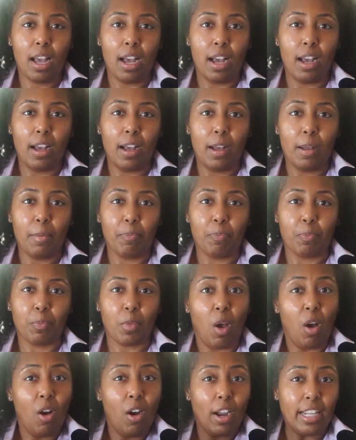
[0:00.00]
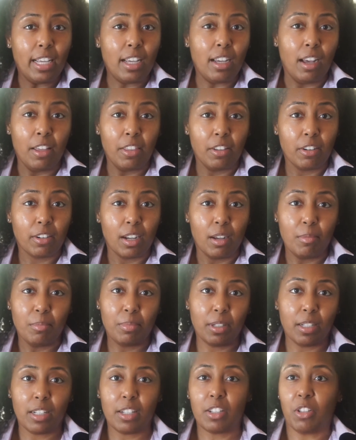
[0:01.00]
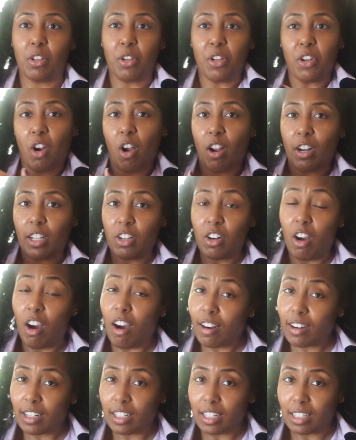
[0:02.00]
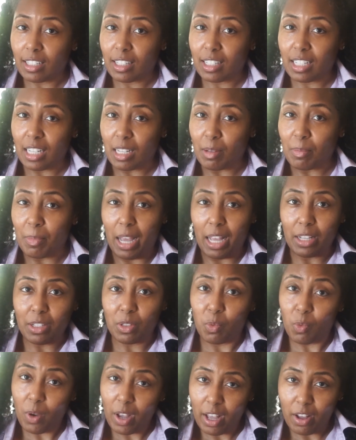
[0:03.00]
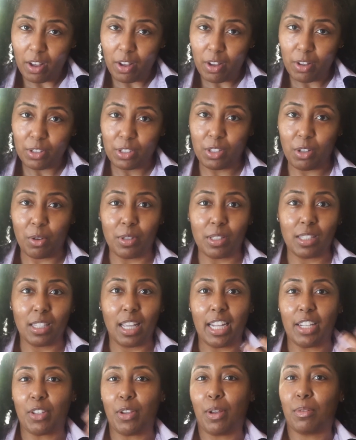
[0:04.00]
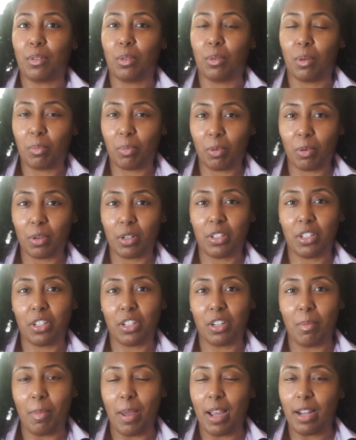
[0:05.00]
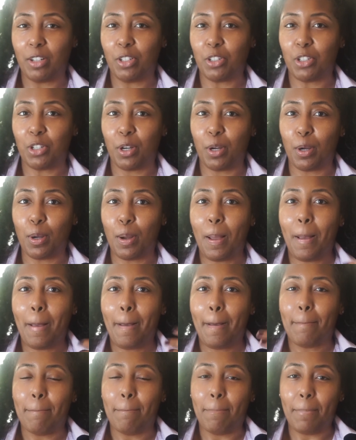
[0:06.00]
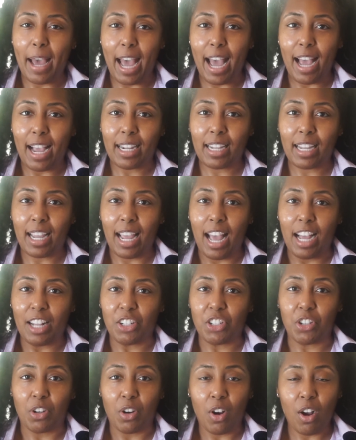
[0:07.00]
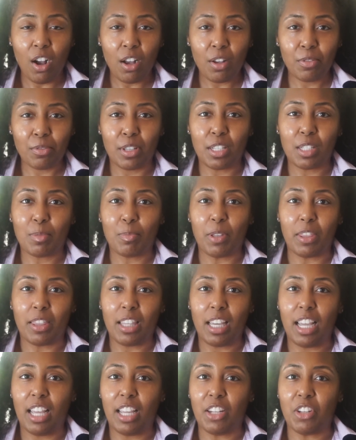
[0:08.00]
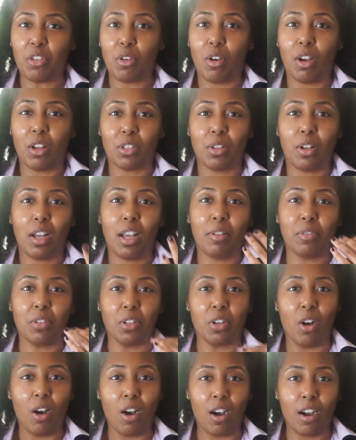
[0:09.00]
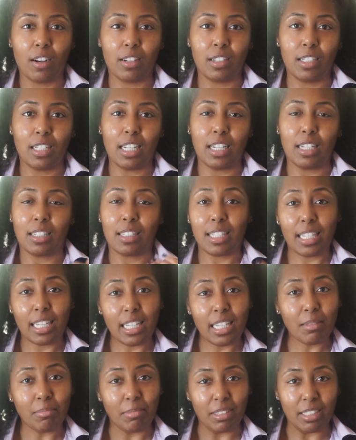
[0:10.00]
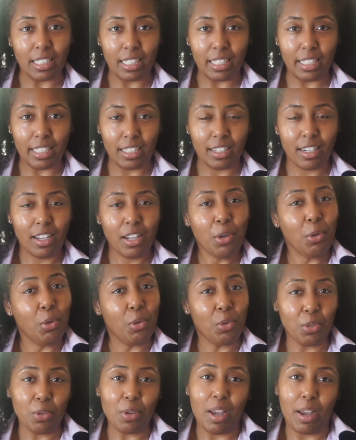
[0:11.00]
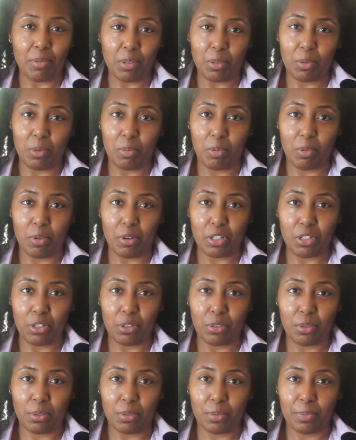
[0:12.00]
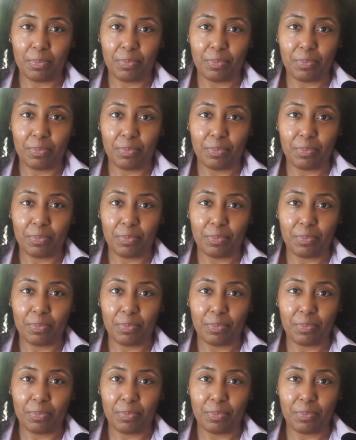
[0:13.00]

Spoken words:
audit other companies, so you're on an auditing team as well. So it's like you have to report to your manager back at your office, but then you also have your auditing team lead who you have to report to.